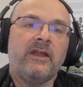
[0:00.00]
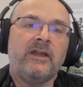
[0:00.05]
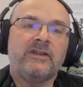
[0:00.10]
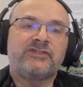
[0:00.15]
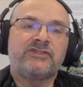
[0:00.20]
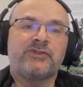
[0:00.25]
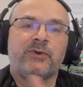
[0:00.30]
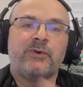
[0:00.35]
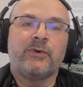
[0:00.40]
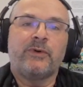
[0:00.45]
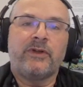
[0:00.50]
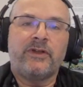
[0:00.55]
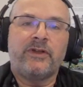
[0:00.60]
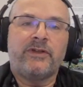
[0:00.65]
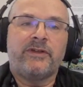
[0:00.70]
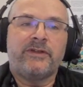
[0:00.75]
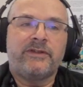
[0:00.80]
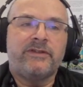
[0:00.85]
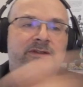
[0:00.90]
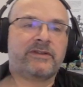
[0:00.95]
So
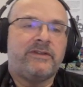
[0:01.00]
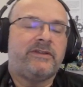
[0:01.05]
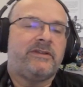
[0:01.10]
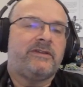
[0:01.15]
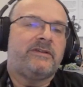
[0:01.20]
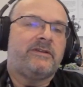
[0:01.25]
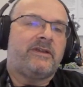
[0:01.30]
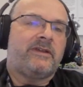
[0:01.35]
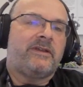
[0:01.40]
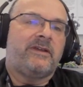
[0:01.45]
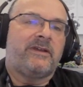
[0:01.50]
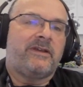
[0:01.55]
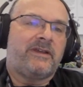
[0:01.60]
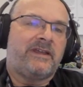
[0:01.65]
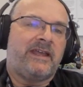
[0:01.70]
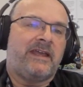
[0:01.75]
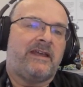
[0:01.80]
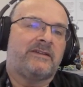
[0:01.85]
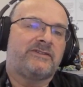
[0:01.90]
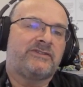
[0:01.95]

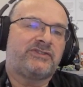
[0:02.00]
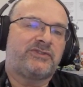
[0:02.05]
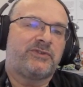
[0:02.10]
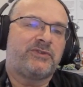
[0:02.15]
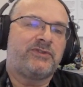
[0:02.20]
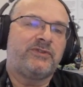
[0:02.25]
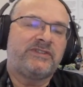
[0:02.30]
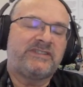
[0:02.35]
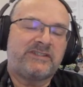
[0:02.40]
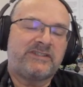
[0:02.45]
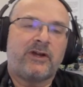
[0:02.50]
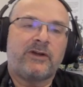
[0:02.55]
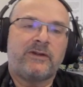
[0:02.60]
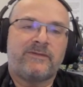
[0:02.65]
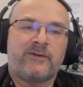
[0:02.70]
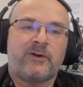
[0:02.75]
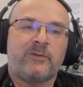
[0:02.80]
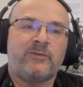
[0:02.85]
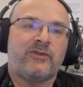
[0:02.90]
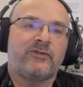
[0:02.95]
again, so you start
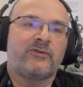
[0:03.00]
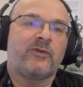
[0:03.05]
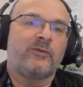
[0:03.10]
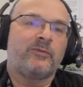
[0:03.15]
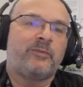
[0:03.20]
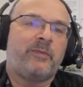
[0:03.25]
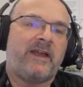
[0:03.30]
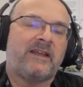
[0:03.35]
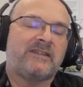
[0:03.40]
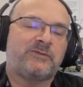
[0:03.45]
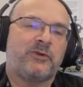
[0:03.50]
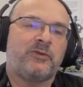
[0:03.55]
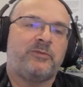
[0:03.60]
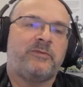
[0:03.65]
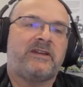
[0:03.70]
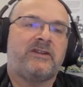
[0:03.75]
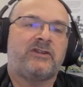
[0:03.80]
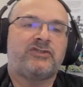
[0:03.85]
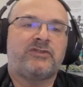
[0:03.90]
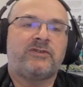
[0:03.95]
from your own password
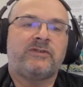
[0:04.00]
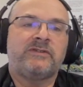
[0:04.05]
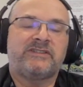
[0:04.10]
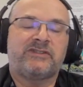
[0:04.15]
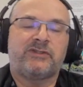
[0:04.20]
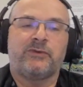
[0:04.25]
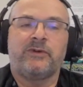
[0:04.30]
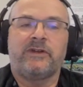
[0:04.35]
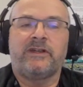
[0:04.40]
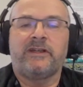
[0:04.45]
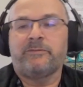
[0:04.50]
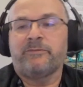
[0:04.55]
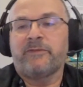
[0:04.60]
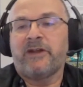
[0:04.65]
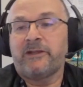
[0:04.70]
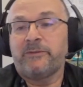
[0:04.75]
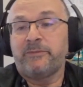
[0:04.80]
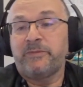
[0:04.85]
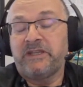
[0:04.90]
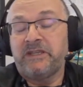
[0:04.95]
manager. So it
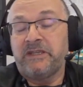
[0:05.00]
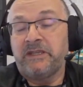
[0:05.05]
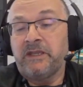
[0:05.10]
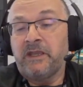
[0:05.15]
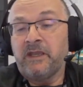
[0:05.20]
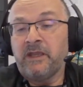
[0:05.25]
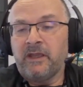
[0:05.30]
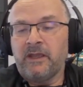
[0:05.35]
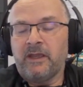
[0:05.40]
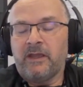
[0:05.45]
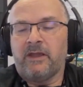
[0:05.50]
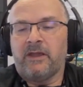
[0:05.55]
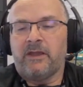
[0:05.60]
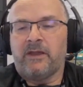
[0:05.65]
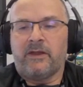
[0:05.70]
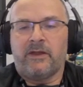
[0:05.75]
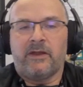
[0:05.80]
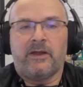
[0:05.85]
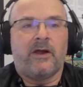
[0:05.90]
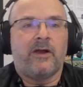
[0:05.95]
might be
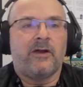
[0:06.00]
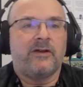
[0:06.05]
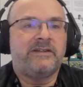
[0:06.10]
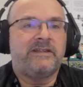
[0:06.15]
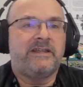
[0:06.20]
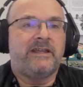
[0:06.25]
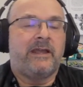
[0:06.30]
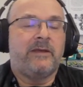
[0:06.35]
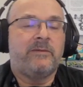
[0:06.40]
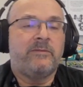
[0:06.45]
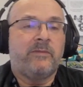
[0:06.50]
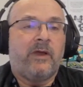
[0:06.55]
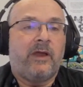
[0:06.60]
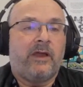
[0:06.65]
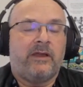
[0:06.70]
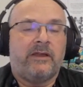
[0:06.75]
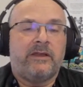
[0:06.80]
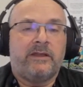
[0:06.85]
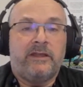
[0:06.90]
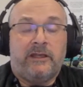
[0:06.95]
RDM,
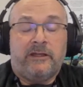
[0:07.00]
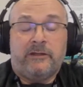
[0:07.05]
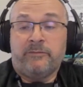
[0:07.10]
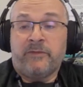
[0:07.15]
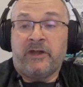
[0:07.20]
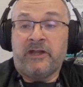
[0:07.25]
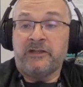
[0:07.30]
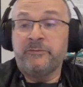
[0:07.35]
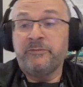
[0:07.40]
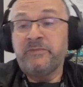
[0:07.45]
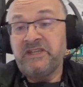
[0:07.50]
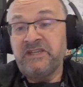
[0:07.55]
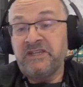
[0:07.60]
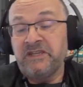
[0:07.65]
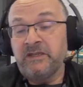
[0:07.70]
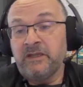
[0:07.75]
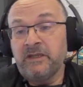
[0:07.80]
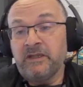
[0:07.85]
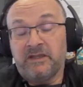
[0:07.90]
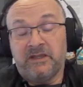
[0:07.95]
it might
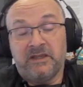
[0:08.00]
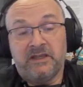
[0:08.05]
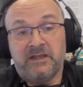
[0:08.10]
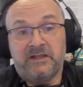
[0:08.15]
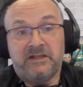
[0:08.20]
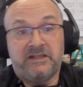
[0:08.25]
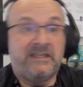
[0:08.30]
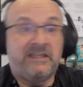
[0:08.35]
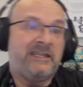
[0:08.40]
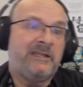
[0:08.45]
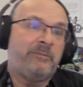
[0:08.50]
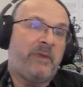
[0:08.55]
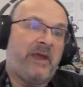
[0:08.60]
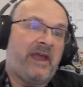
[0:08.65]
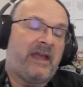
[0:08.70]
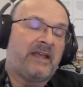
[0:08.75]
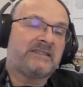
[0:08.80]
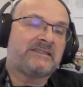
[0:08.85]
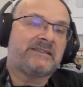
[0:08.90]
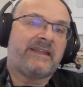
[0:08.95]
be
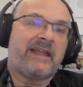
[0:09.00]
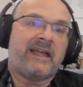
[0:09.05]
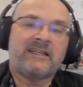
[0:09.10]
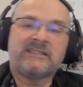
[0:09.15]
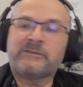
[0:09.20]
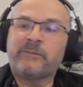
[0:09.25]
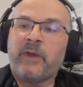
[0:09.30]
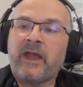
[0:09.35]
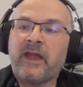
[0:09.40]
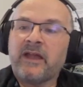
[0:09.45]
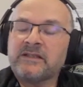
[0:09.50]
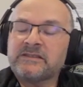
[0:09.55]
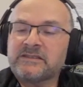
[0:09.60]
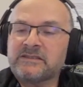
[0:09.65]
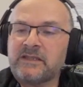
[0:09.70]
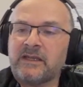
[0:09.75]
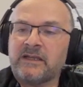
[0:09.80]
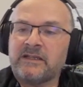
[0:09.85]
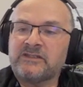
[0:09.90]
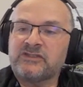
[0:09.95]
KeePass,
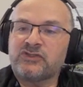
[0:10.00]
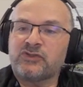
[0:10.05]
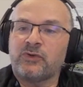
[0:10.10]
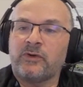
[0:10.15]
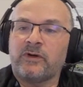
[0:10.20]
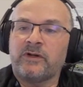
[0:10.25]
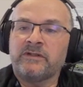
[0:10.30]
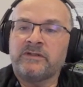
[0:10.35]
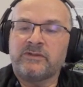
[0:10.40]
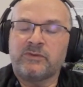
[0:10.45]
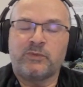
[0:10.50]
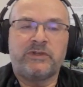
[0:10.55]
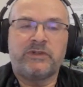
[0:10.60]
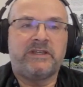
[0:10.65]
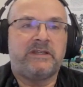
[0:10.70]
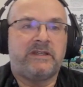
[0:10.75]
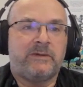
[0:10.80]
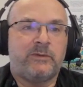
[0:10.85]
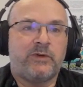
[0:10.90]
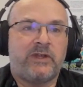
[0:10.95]
LastPass, and so on.
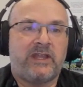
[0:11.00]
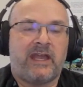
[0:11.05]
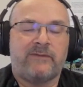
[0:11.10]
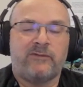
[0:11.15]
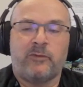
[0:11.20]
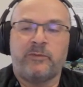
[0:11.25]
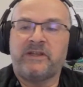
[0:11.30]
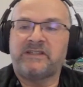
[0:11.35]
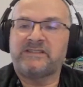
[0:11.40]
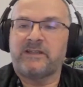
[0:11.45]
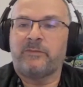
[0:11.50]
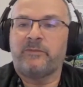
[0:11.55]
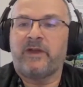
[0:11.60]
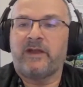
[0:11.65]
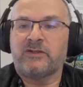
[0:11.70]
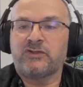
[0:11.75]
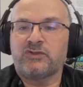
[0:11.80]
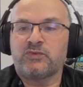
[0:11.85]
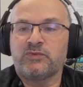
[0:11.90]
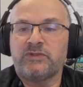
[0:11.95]
We have a mix and match.